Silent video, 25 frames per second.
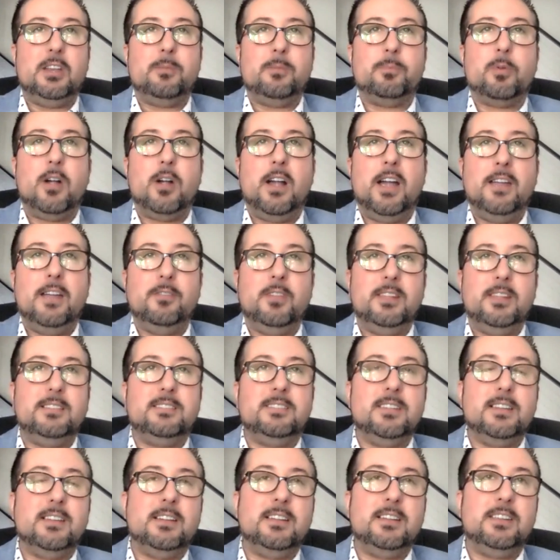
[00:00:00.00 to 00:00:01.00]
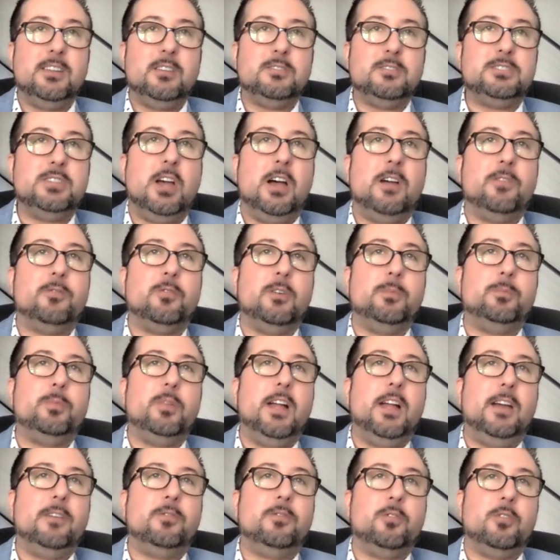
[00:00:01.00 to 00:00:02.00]
private, software
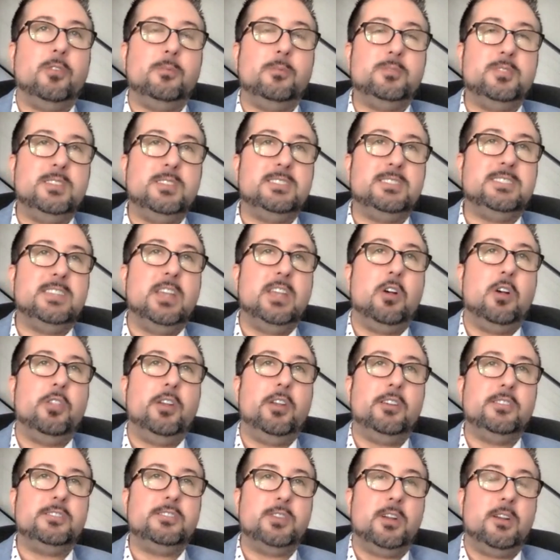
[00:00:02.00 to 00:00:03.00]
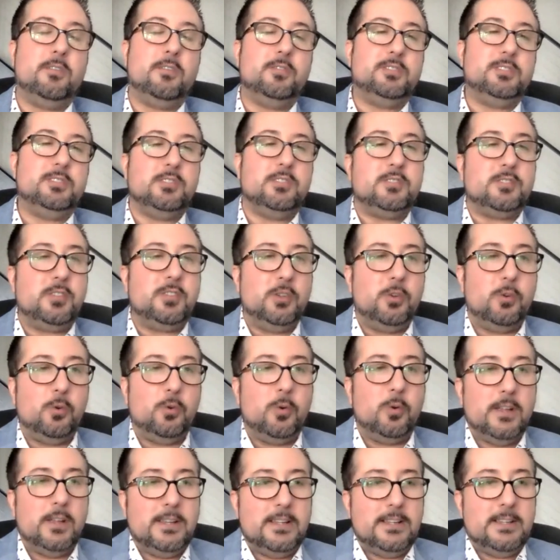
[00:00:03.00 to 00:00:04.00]
platforms that sell their services
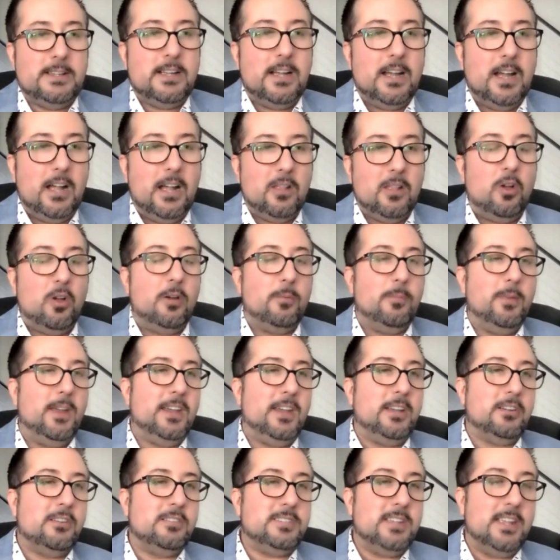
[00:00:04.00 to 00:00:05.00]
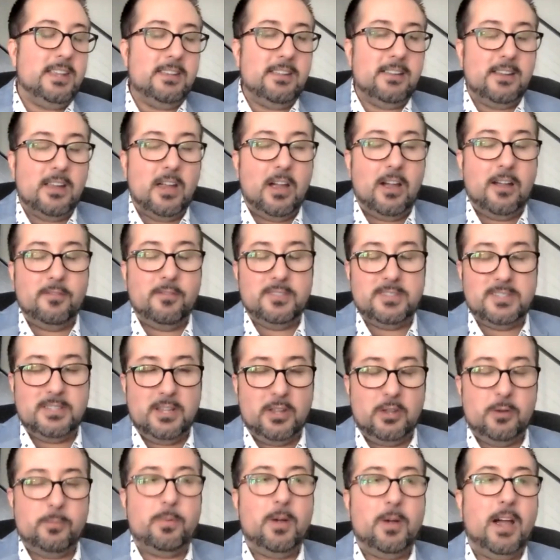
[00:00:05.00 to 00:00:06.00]
to lawmakers. IndiGov is
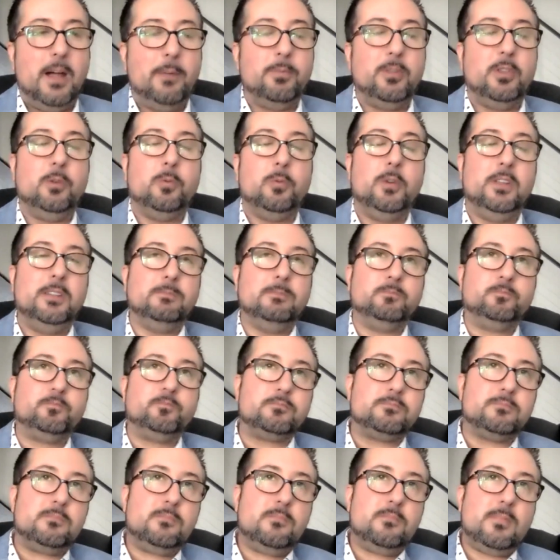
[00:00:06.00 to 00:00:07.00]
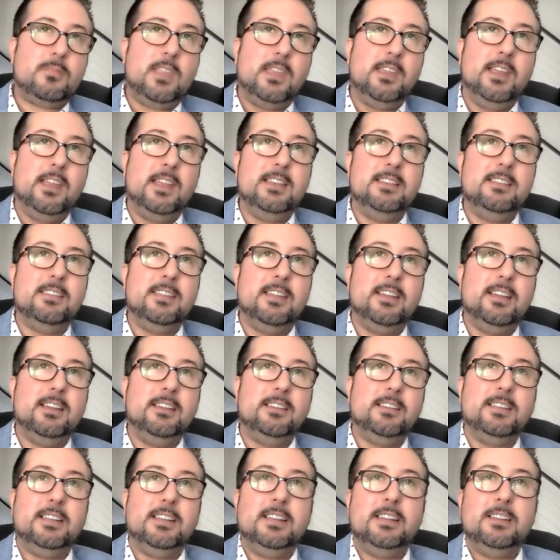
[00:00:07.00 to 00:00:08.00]
another popular one. And
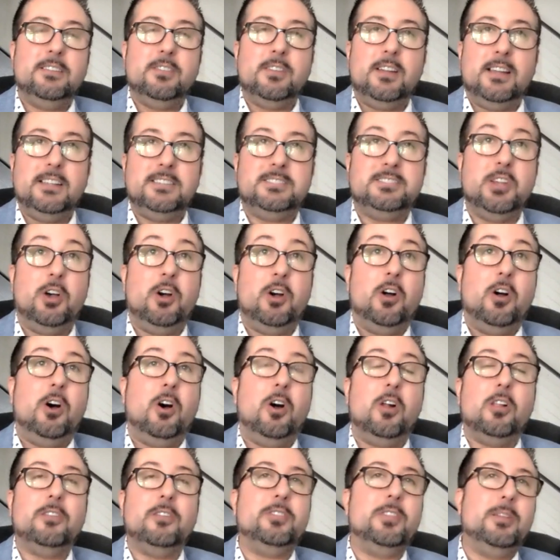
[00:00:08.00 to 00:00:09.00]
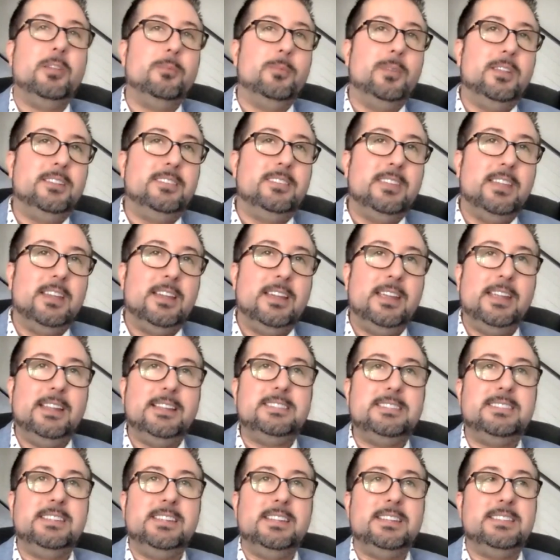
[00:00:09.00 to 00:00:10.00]
I saw all of them at
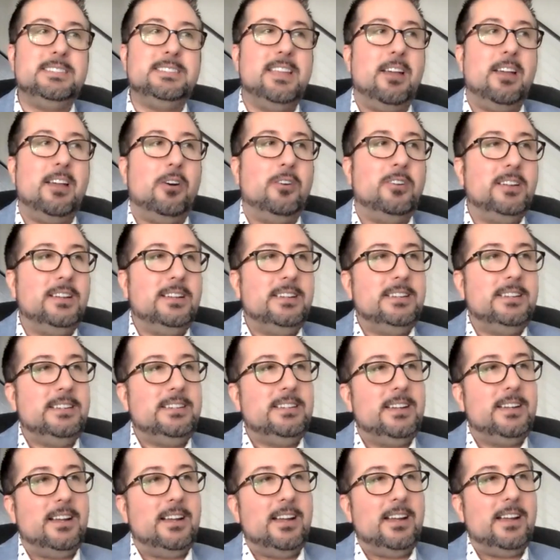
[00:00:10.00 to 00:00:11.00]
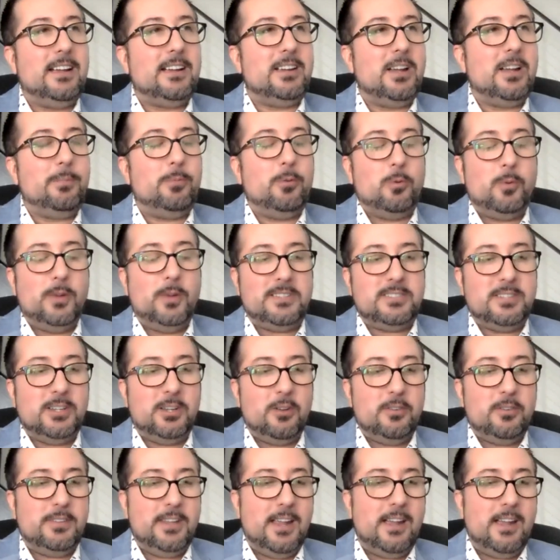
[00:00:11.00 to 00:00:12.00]
NCSL a couple of weeks
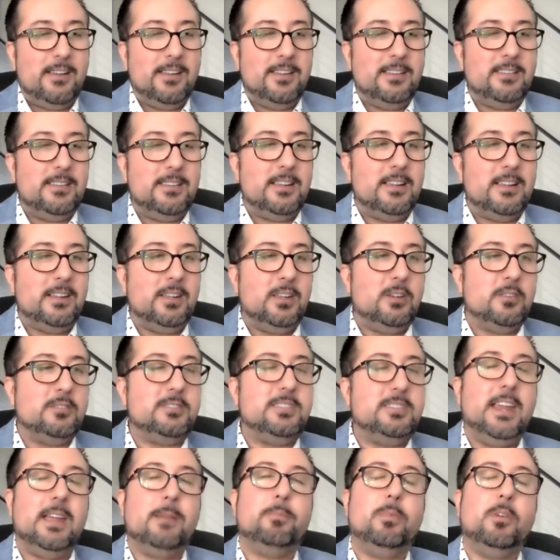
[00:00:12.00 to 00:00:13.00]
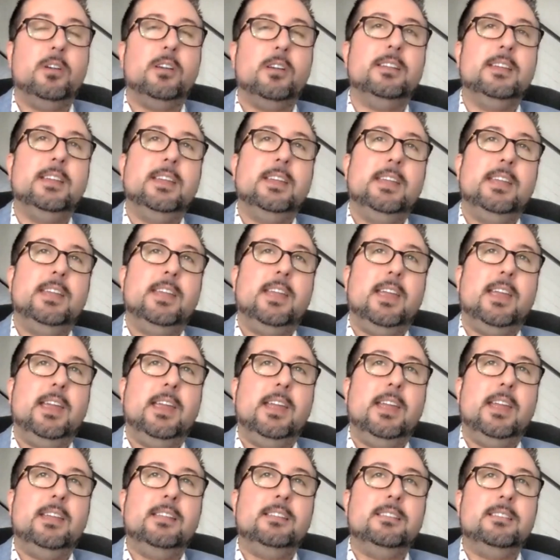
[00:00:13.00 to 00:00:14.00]
ago down in, Tampa.
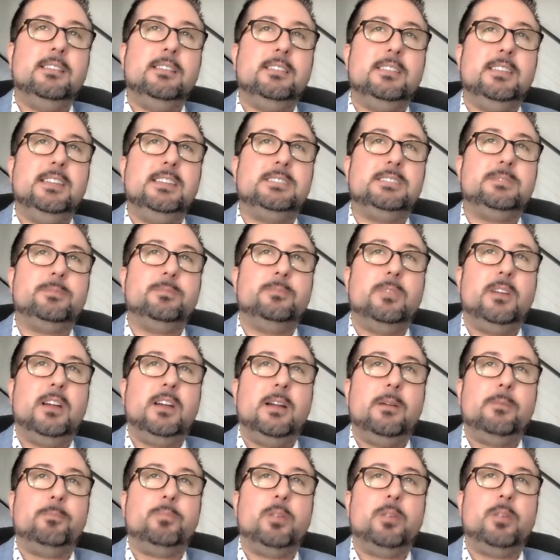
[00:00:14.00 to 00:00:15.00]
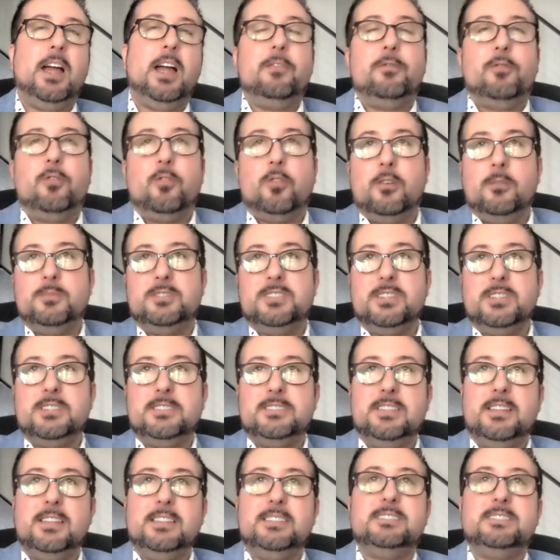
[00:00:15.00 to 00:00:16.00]
And these platforms
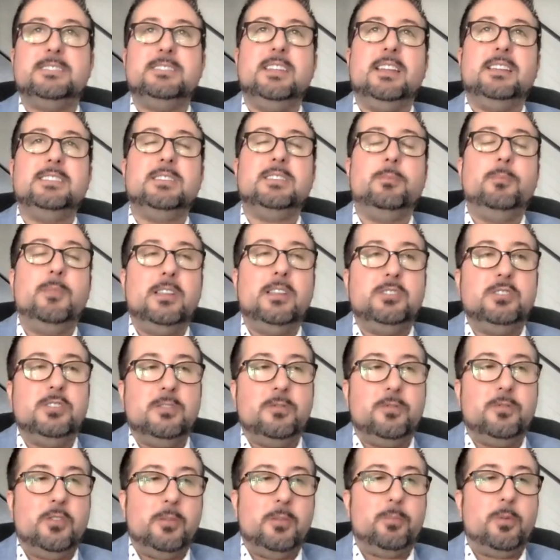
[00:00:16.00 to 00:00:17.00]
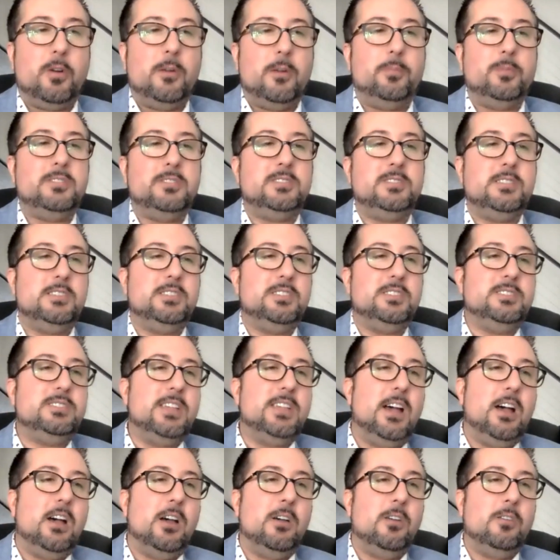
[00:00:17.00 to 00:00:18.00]
exist, as I mentioned, for the purposes
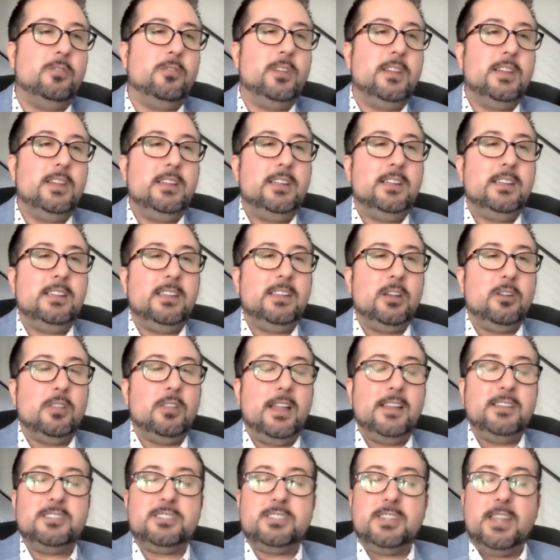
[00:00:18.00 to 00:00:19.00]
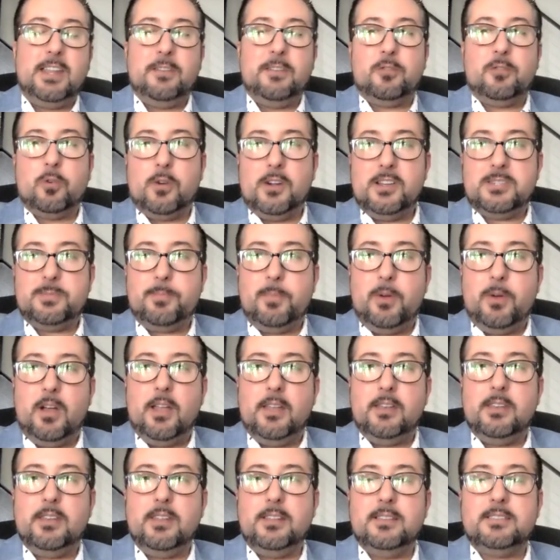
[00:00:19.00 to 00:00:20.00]
of, legislative
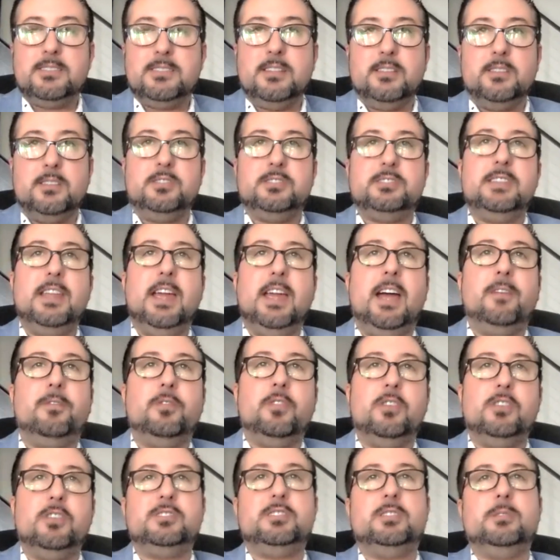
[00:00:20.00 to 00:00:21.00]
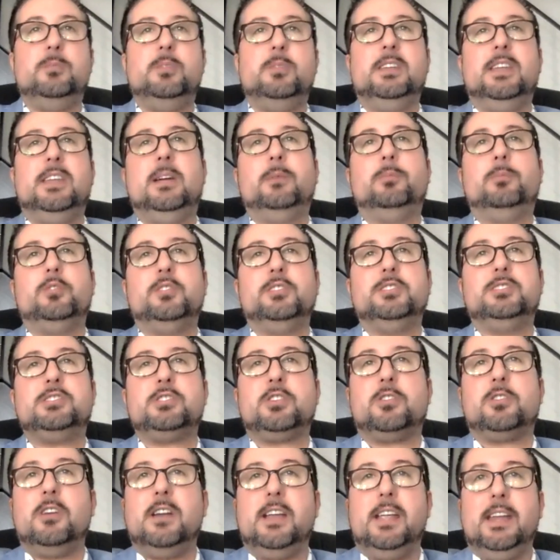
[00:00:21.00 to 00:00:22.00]
correspondence and other staffers to be able to
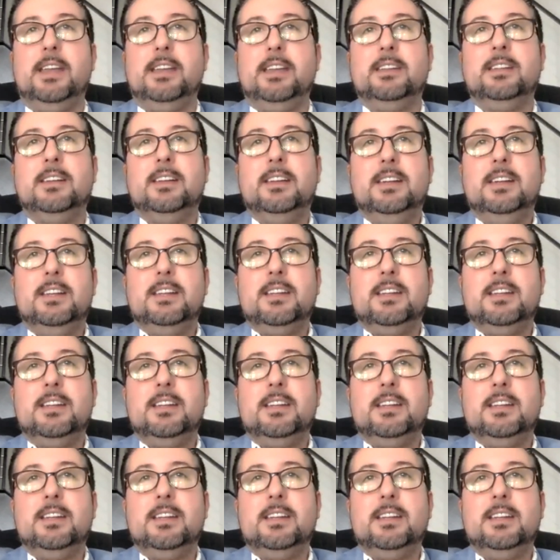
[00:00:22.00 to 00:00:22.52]
screen